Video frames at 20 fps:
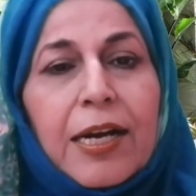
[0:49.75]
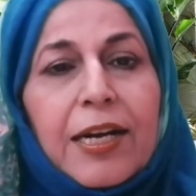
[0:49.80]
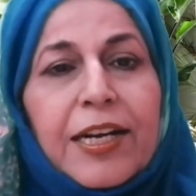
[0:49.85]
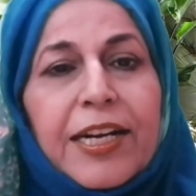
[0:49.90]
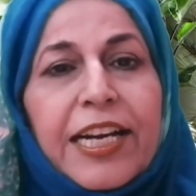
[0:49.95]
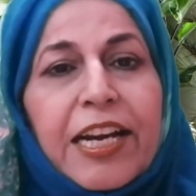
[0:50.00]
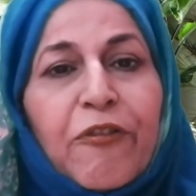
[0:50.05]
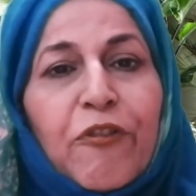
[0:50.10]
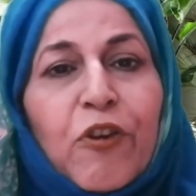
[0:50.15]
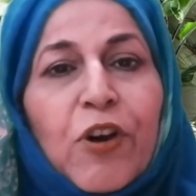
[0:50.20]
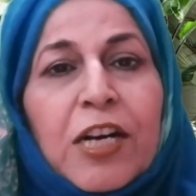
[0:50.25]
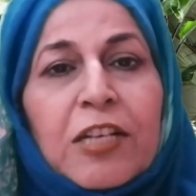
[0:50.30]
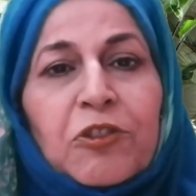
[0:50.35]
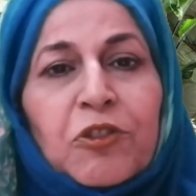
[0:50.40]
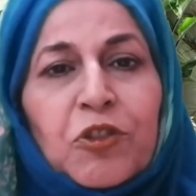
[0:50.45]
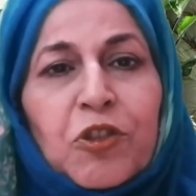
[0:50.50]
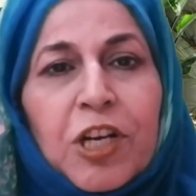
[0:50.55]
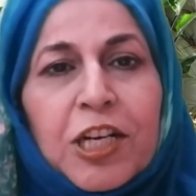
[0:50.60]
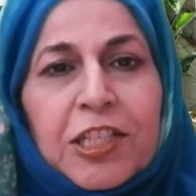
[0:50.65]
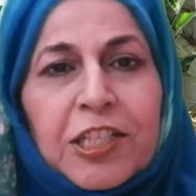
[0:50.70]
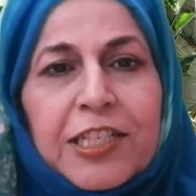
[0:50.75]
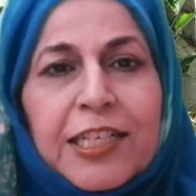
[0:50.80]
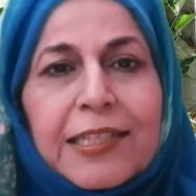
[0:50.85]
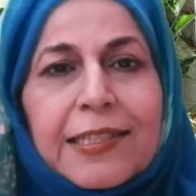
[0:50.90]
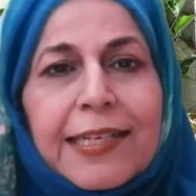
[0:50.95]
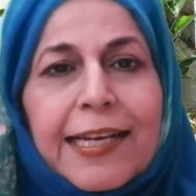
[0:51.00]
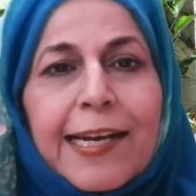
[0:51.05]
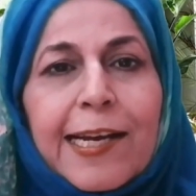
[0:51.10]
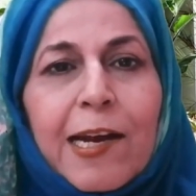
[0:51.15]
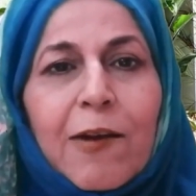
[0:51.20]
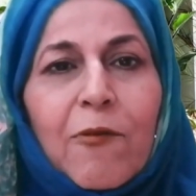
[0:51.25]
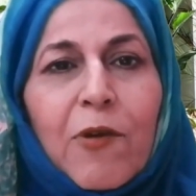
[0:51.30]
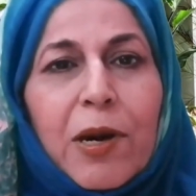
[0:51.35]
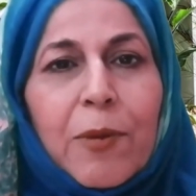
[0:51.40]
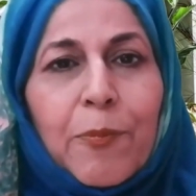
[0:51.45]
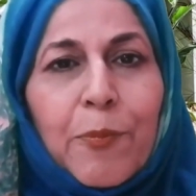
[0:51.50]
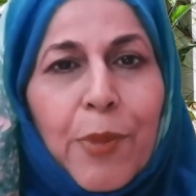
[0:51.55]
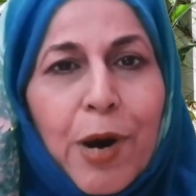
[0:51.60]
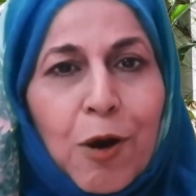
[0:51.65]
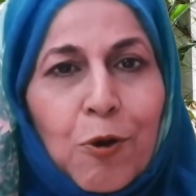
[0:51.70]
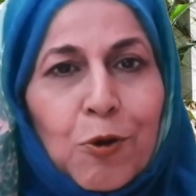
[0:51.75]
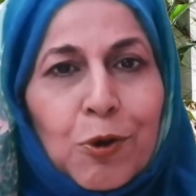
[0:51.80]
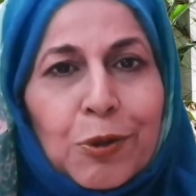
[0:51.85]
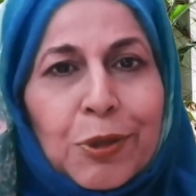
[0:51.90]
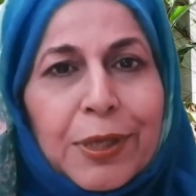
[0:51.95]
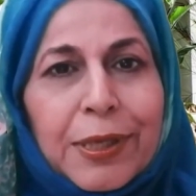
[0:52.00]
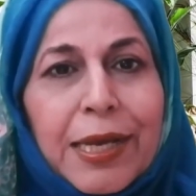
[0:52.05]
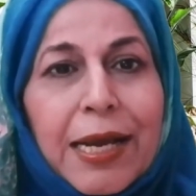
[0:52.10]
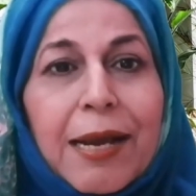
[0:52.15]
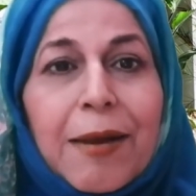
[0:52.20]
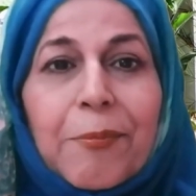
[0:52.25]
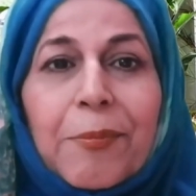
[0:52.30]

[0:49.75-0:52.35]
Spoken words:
different structures in our mouth